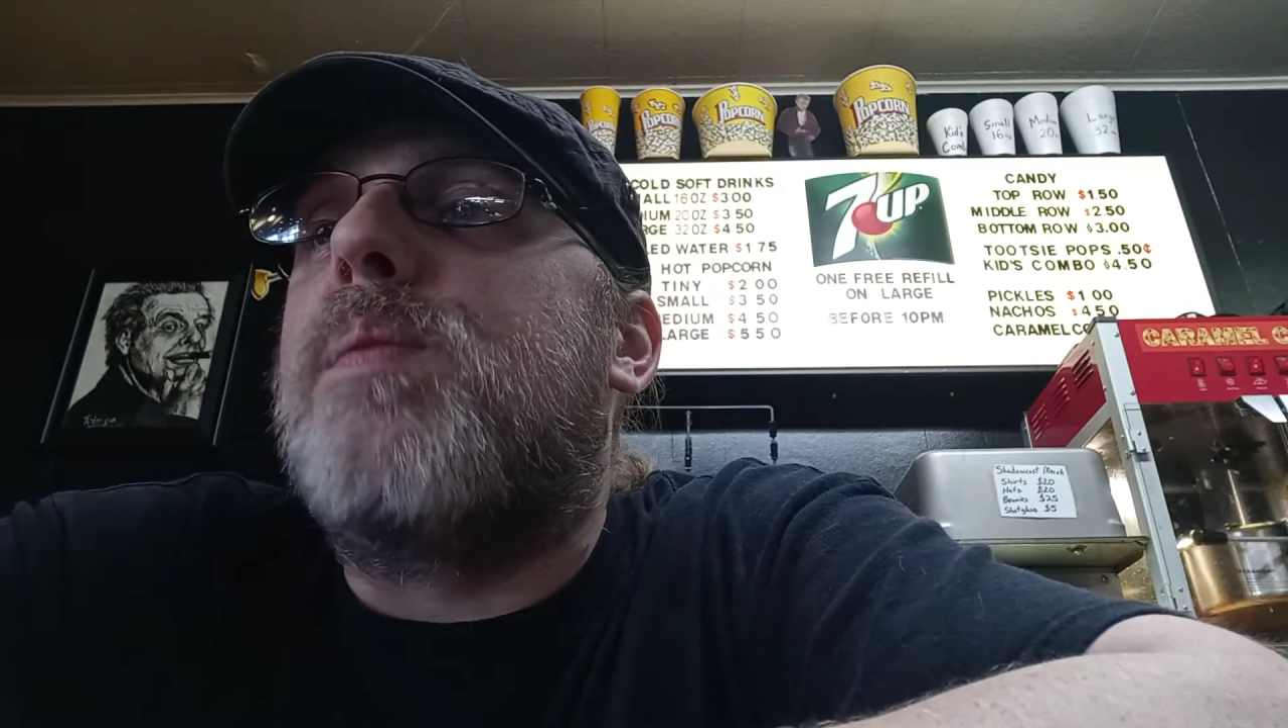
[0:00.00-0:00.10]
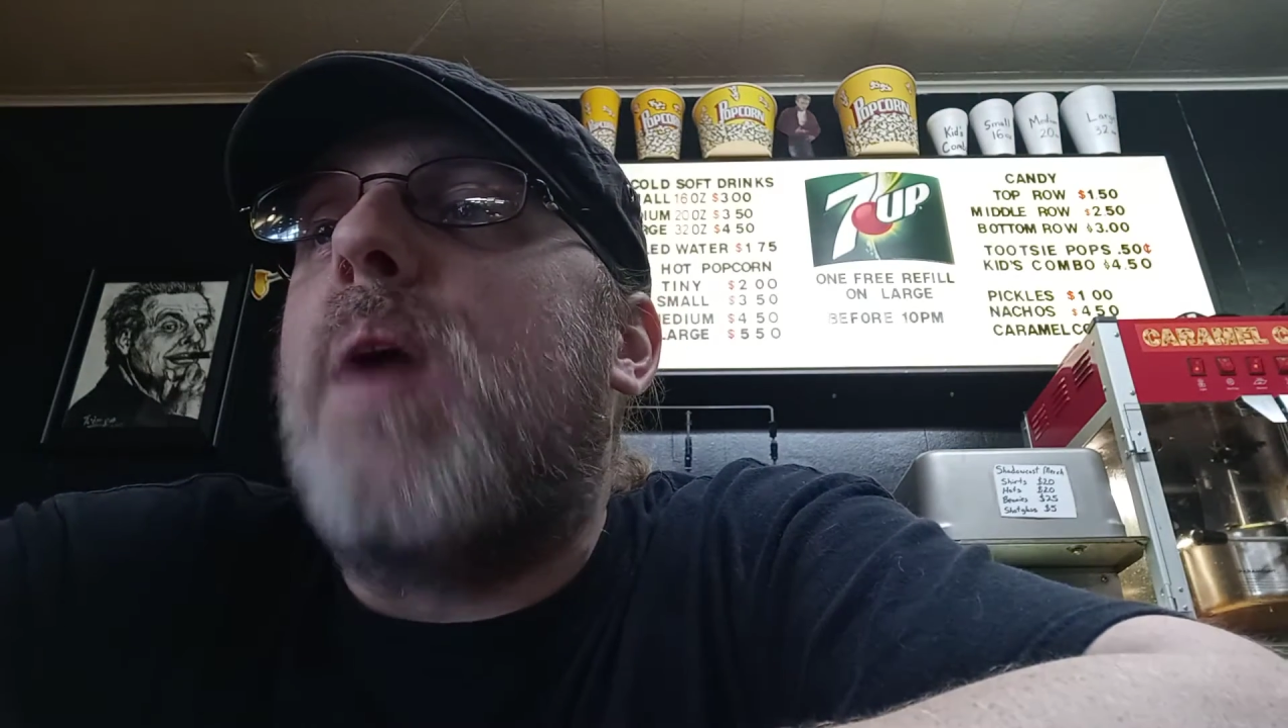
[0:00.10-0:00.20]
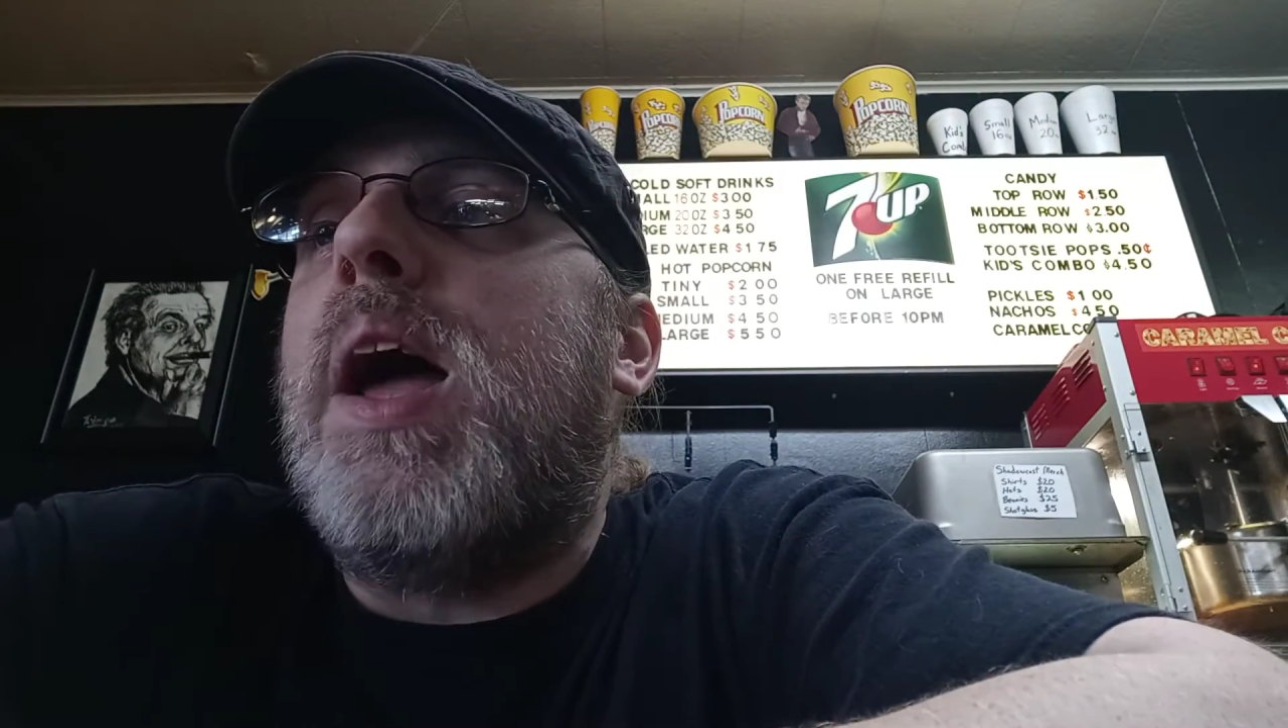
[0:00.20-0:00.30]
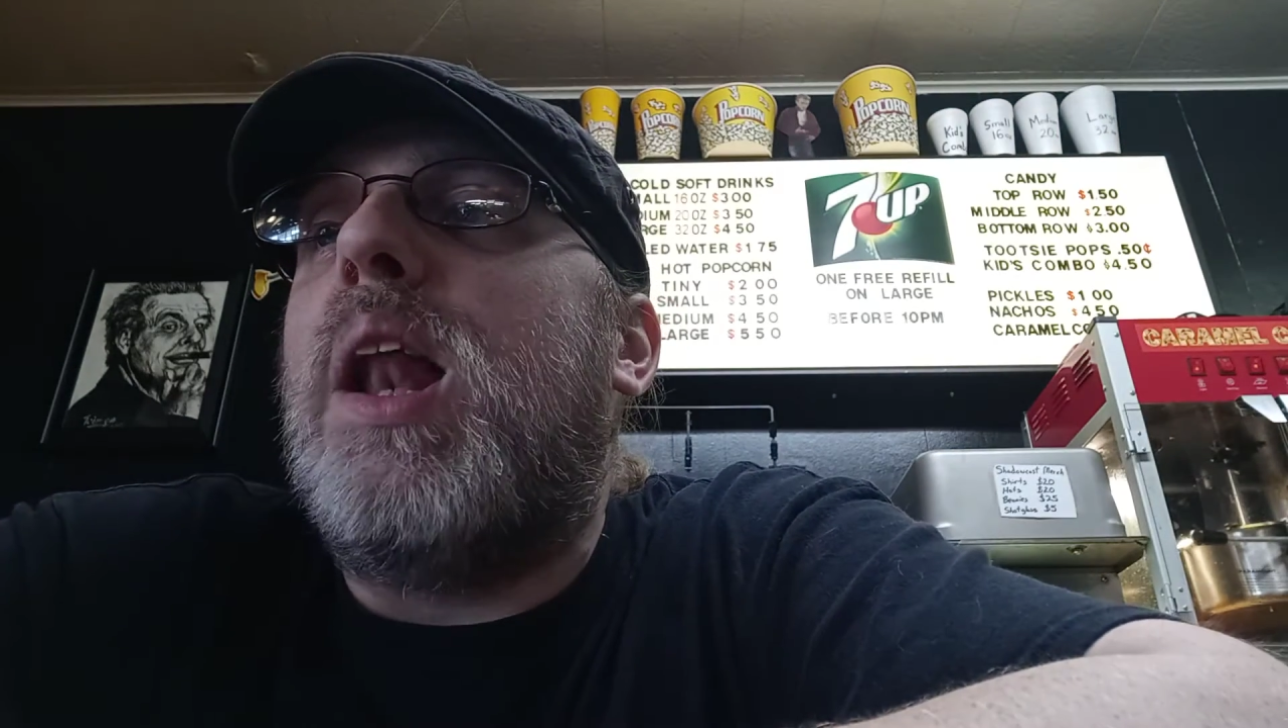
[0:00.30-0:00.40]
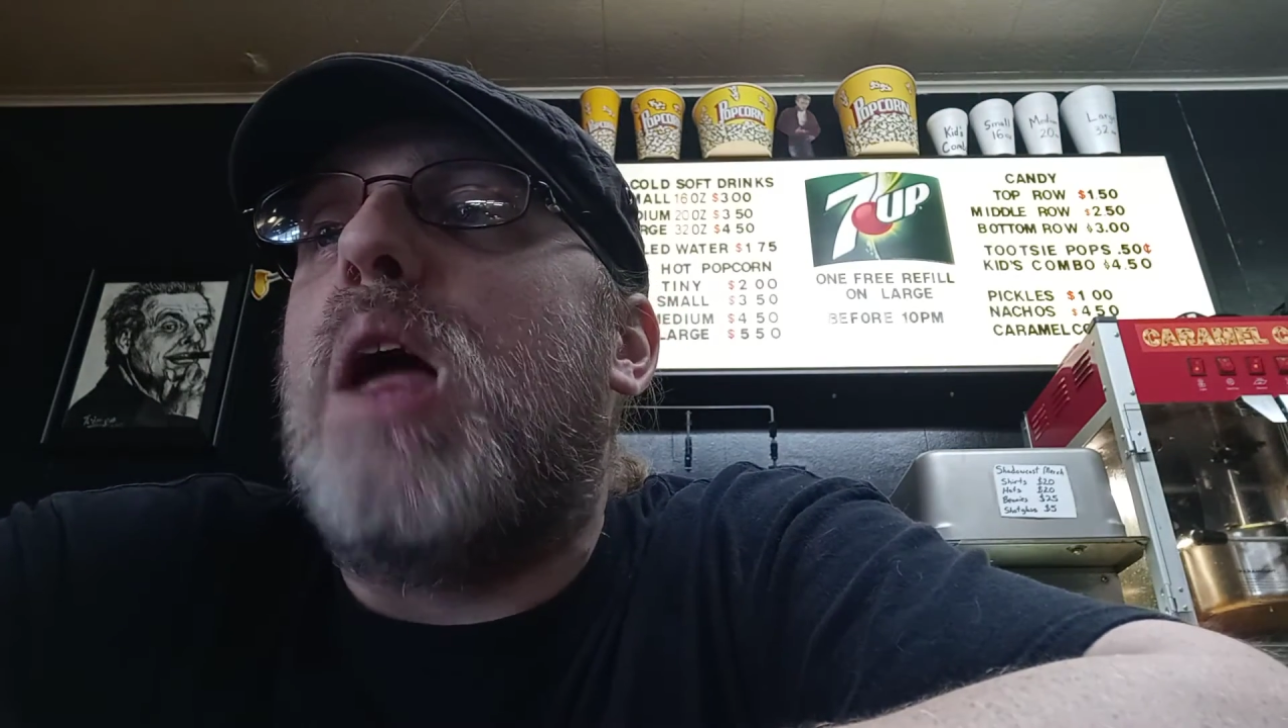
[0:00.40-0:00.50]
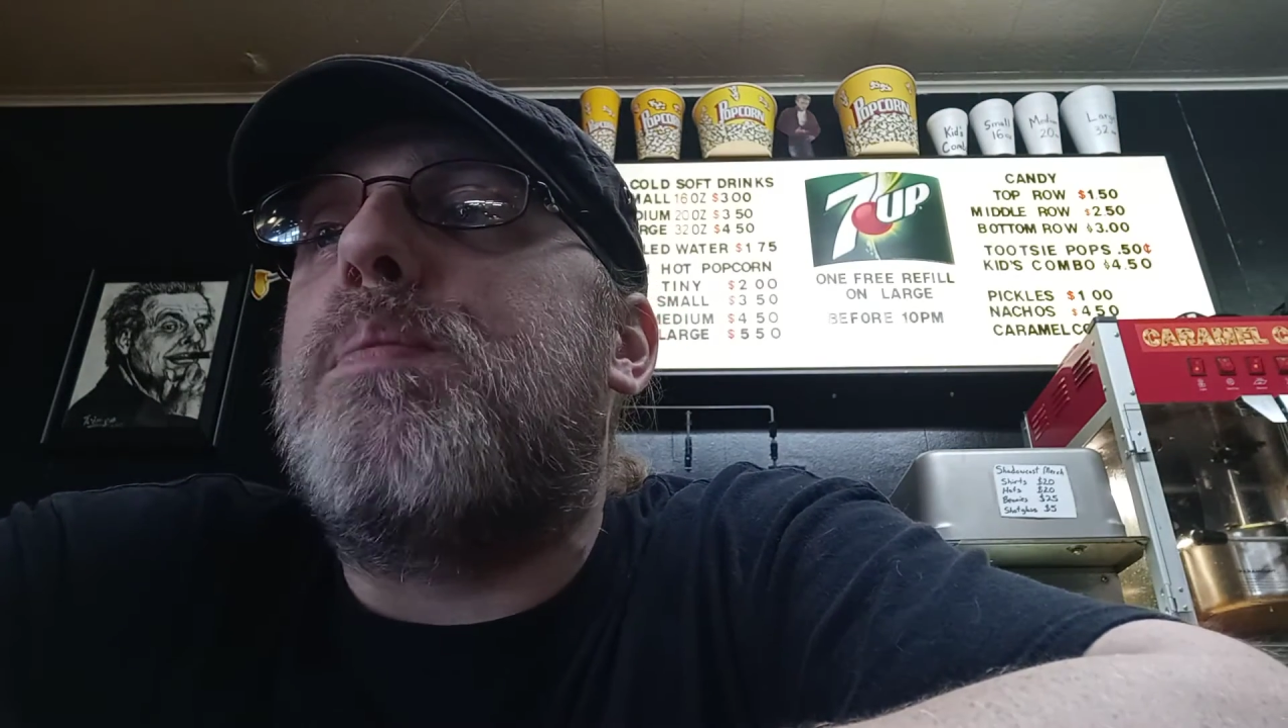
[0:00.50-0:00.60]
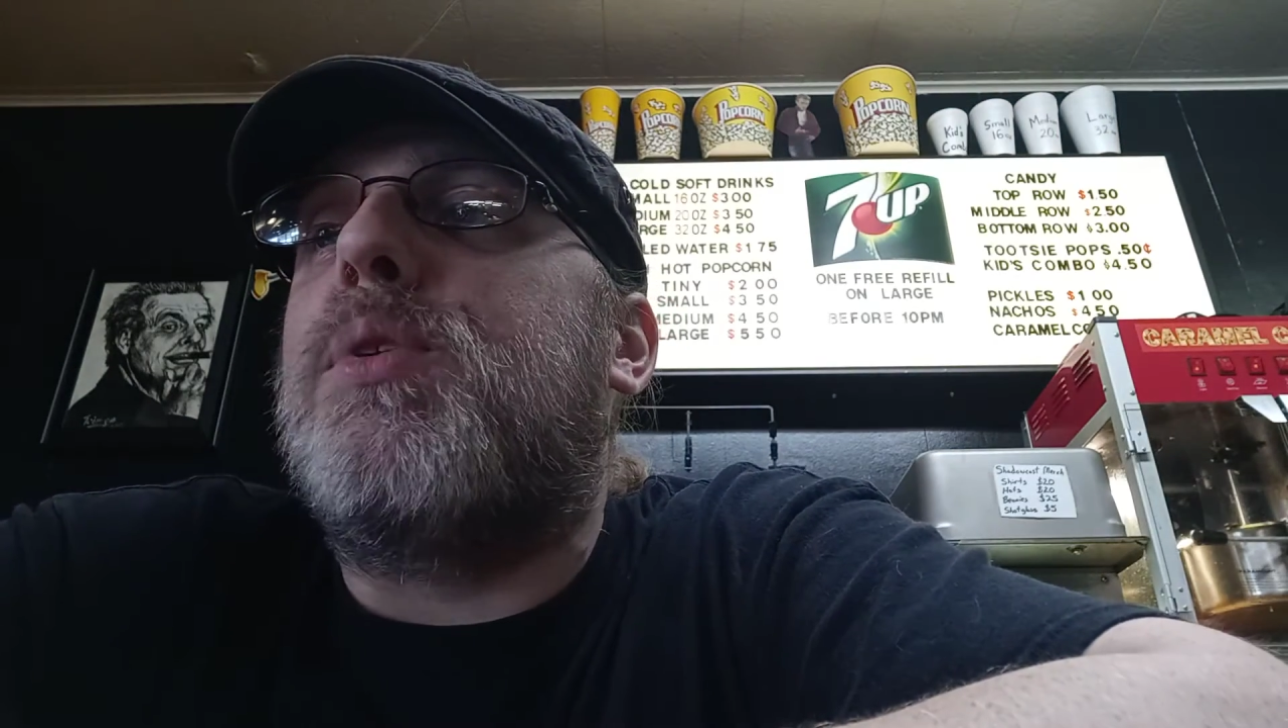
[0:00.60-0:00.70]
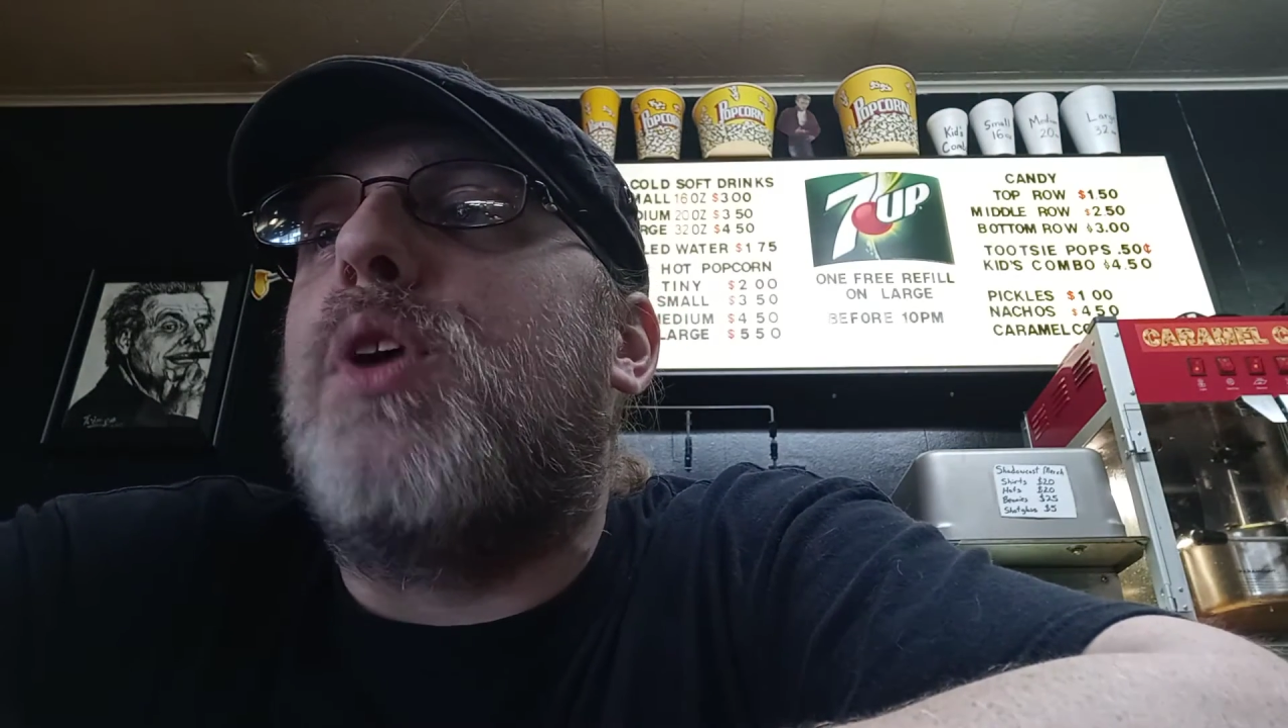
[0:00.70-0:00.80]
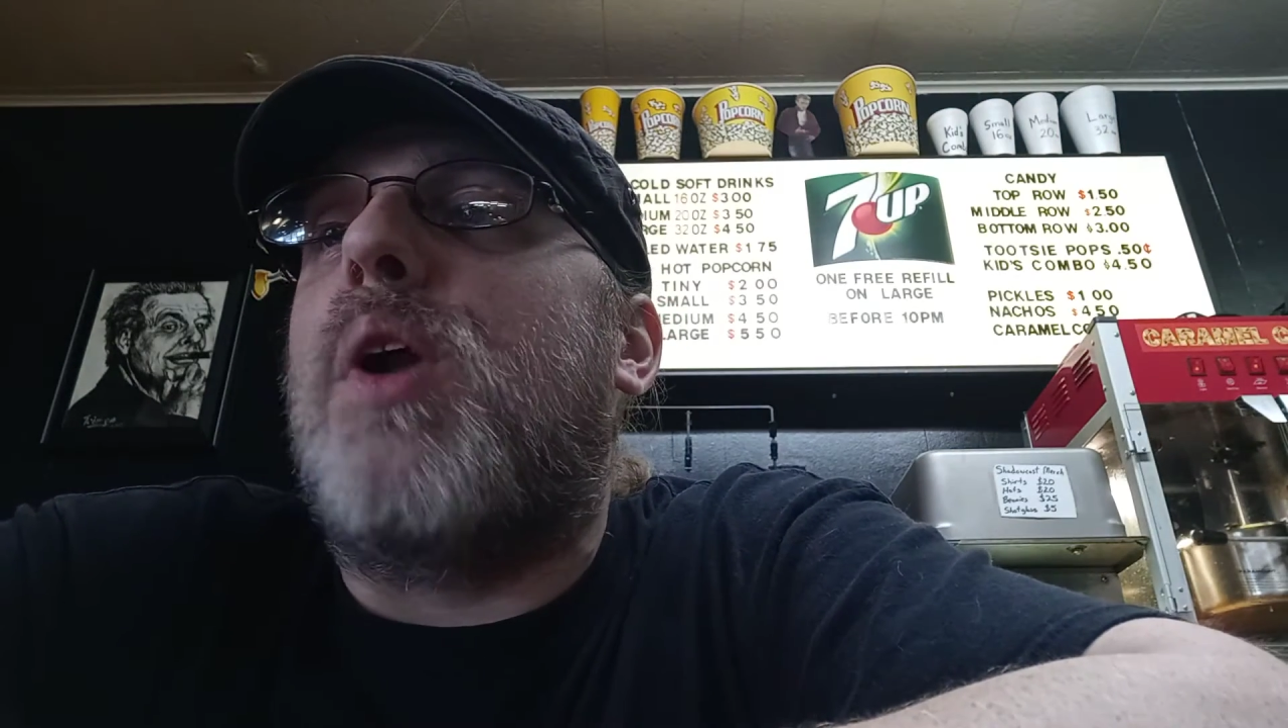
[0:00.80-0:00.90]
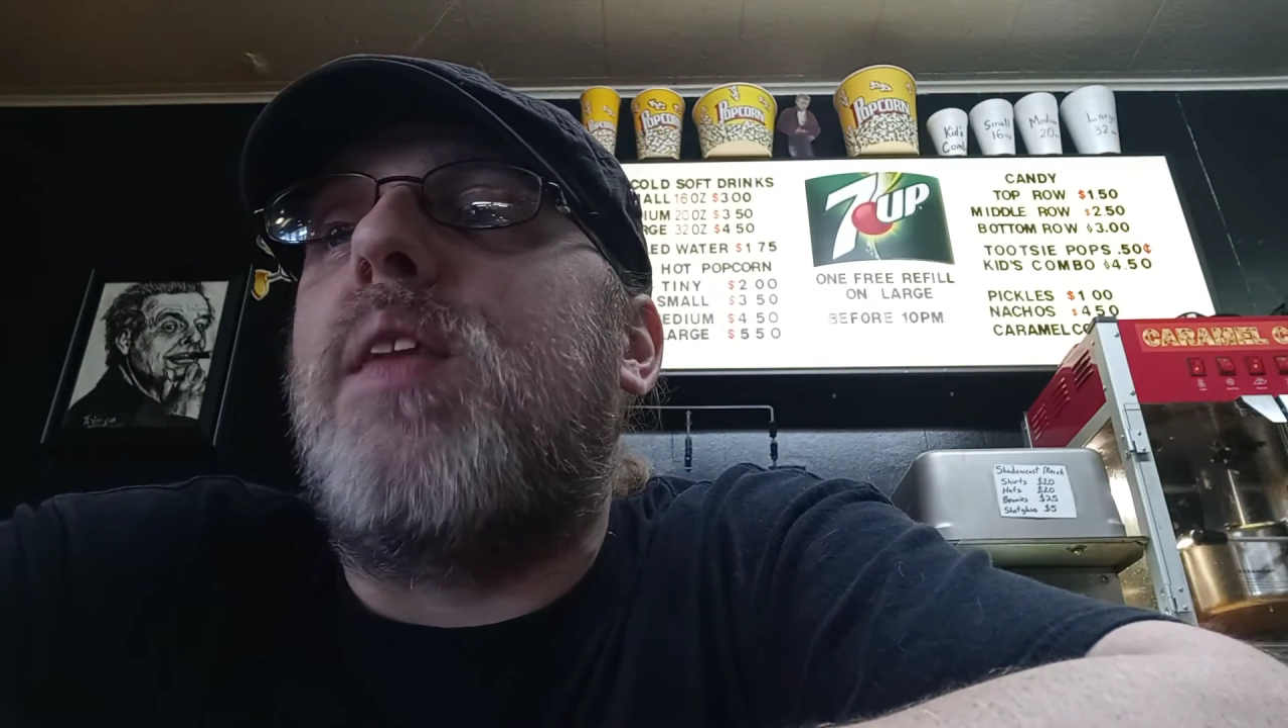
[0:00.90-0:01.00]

final episode,